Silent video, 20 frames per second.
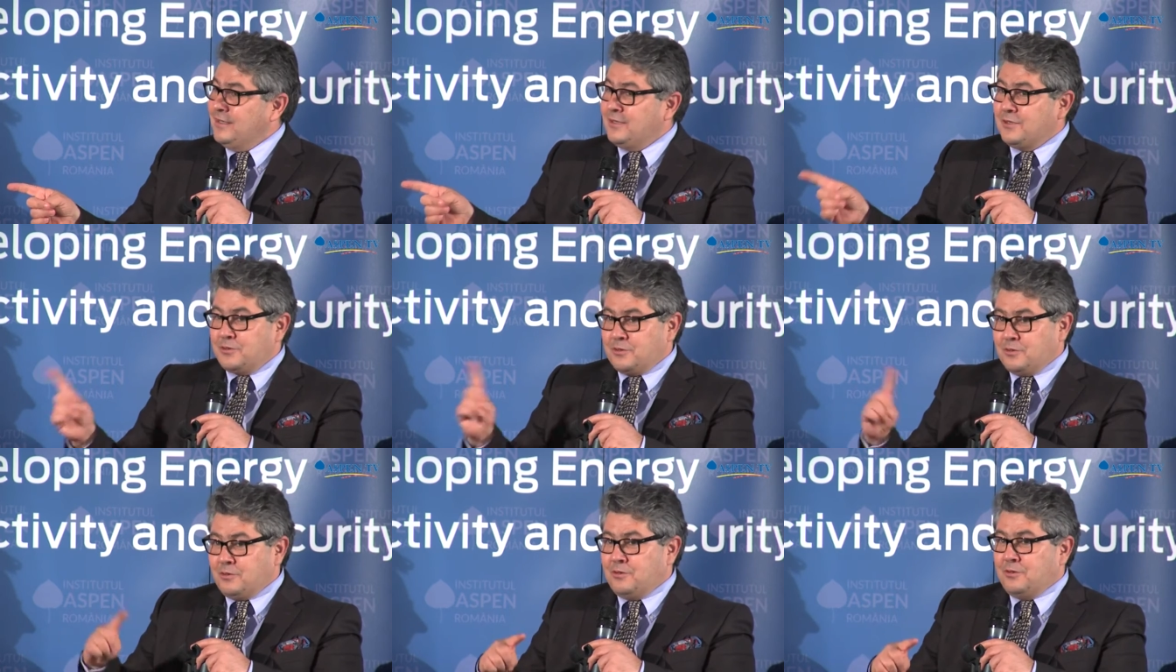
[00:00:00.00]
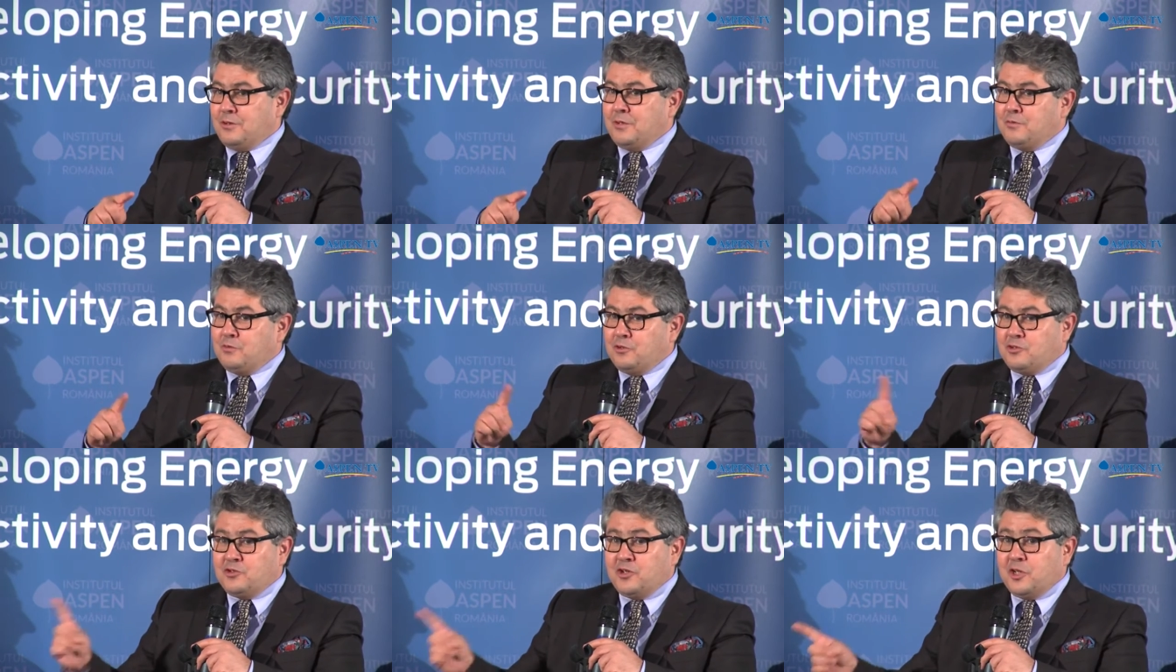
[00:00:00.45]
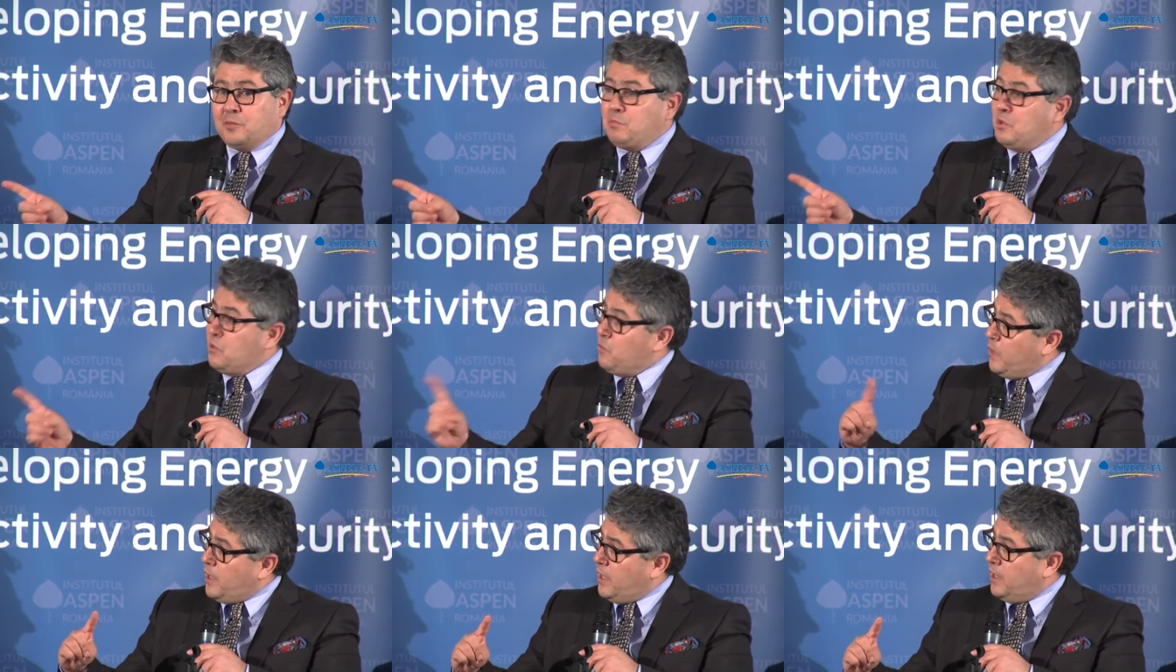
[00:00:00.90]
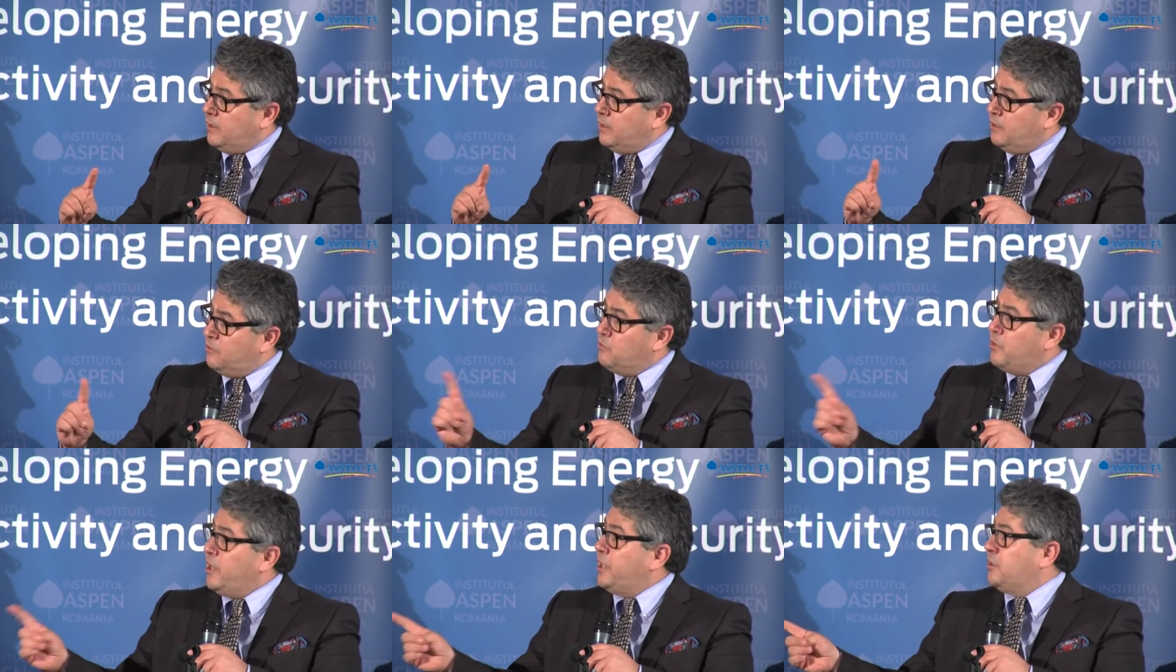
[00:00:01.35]
So if you treat me well
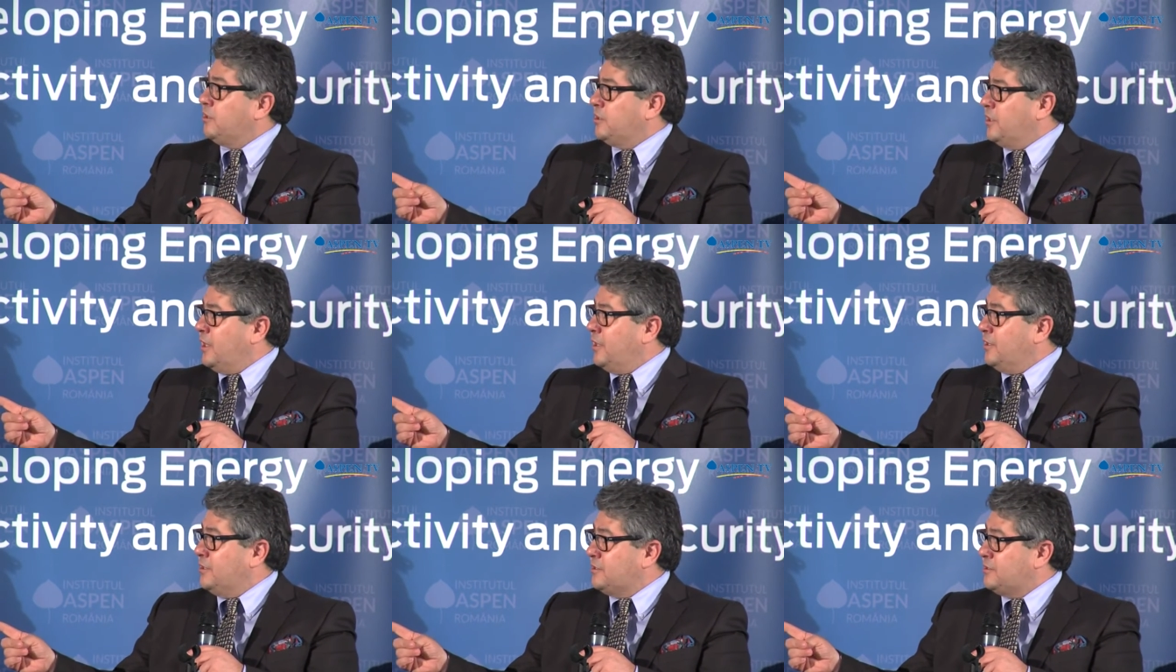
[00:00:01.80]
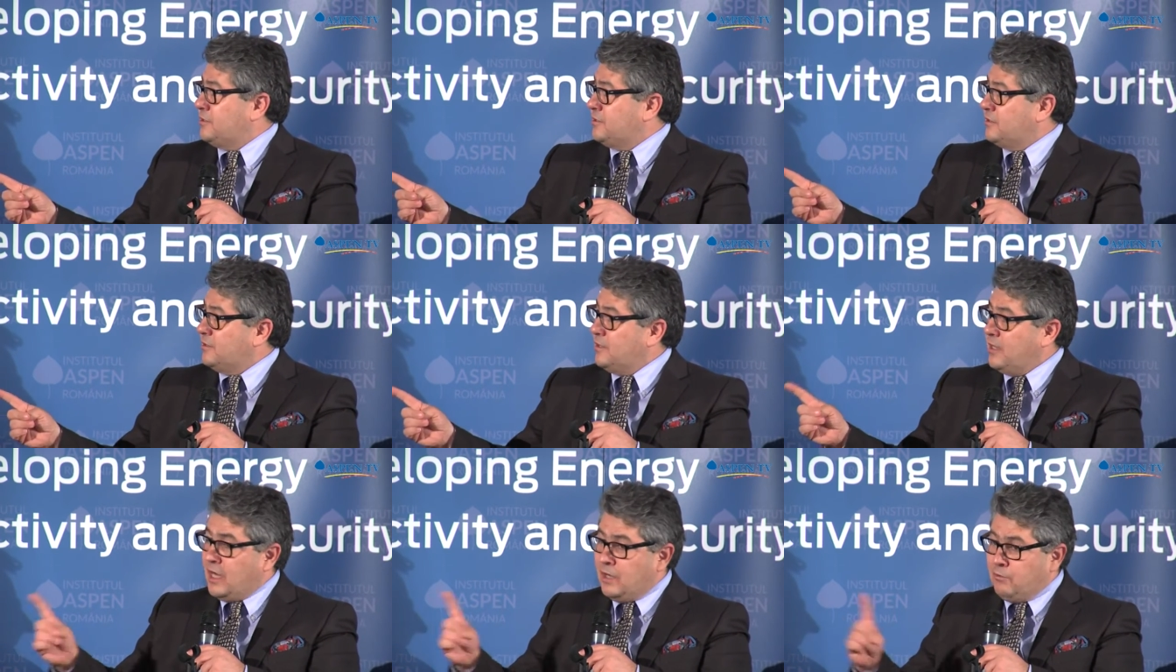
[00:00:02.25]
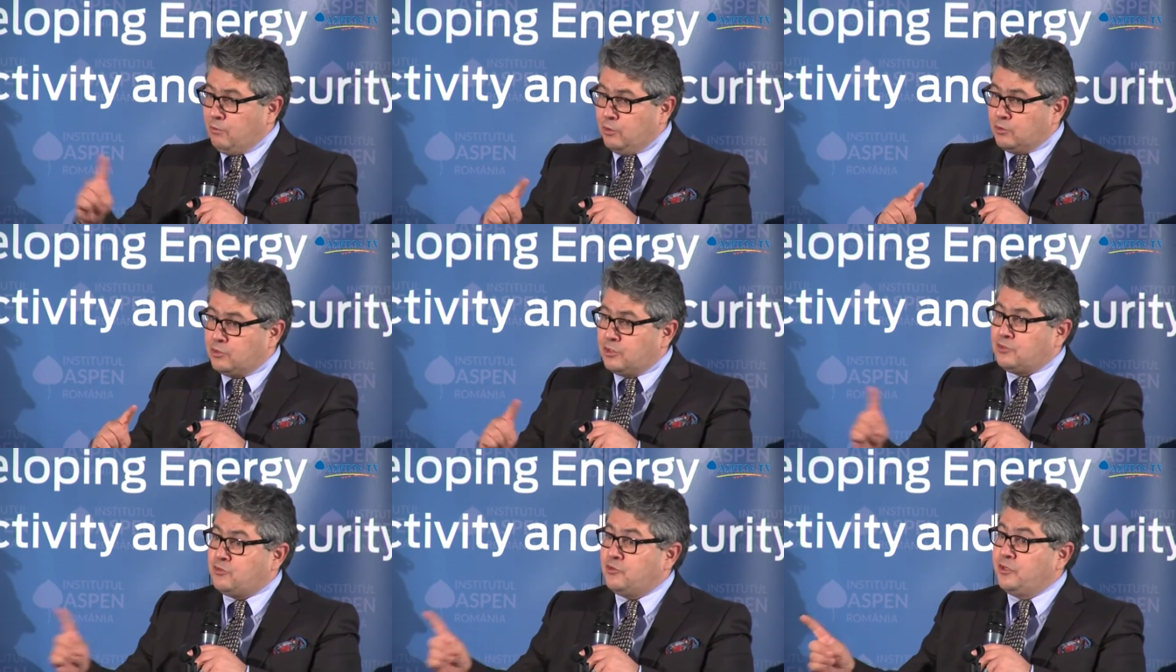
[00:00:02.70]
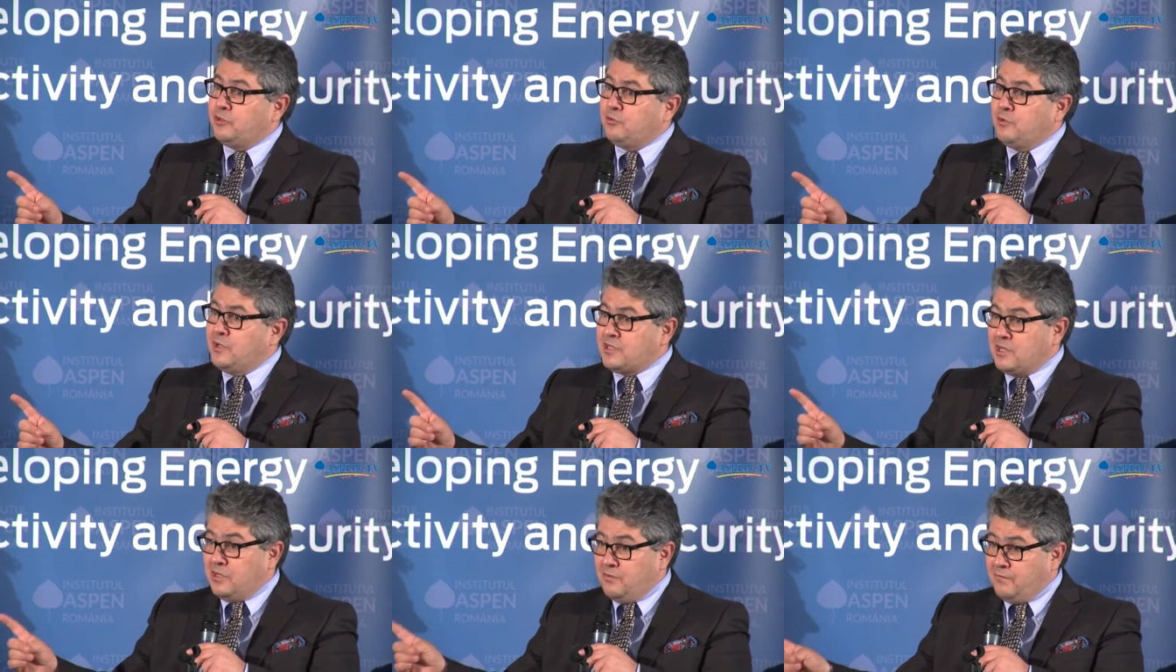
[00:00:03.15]
in rainy days, I will also treat
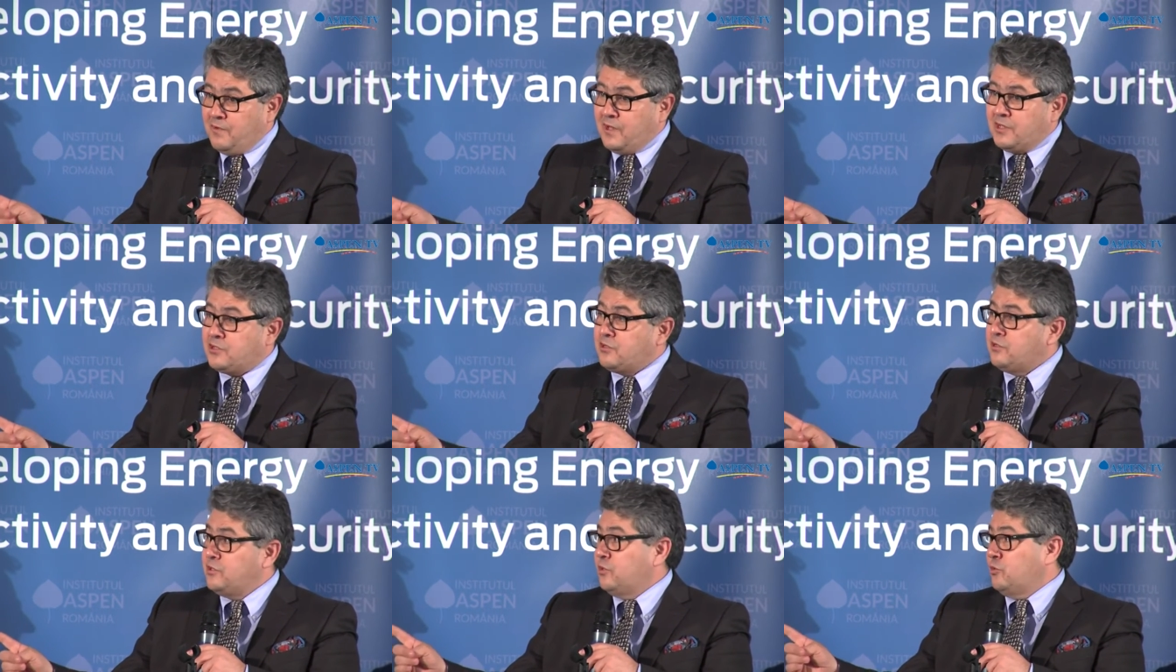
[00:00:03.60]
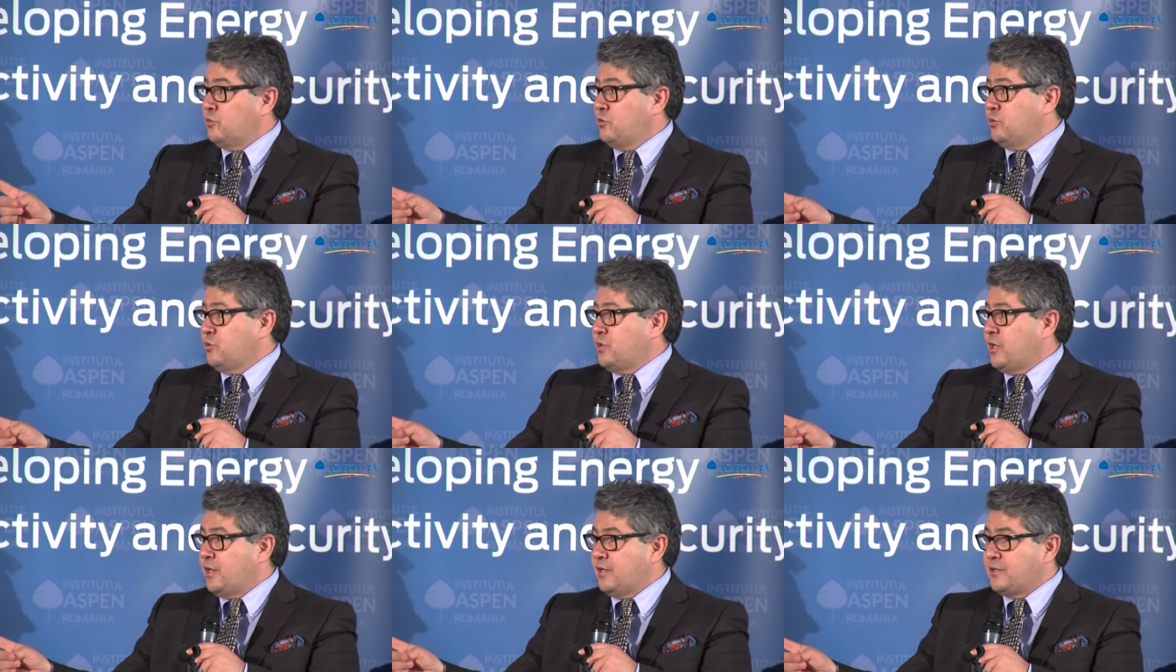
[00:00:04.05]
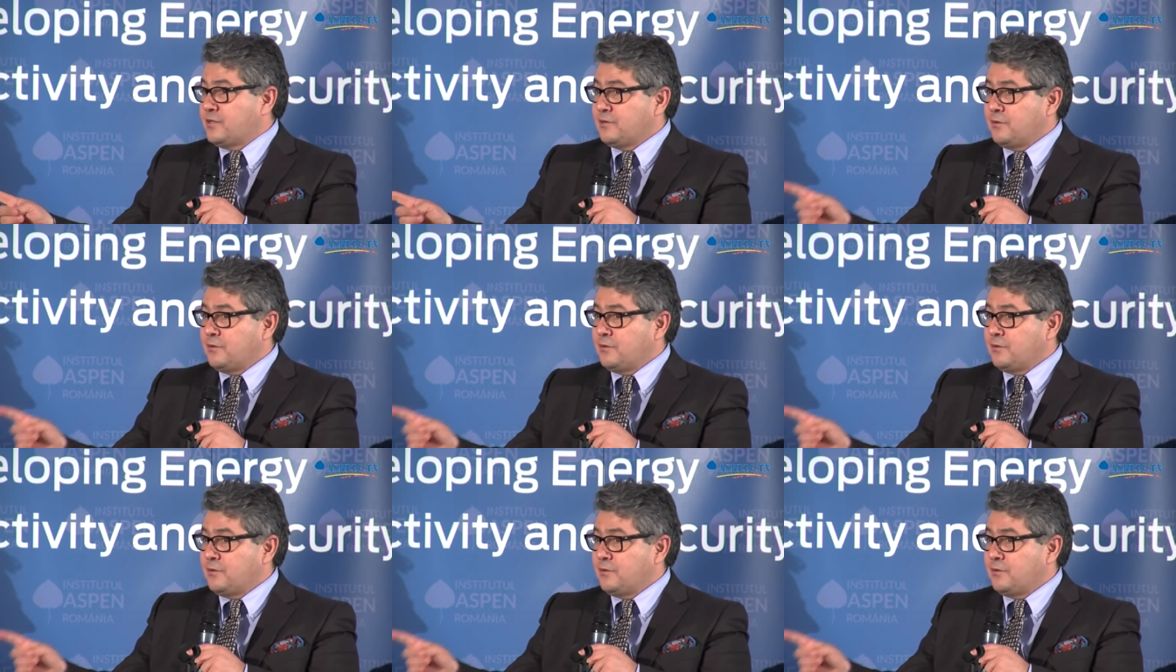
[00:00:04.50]
you as an investor in good days.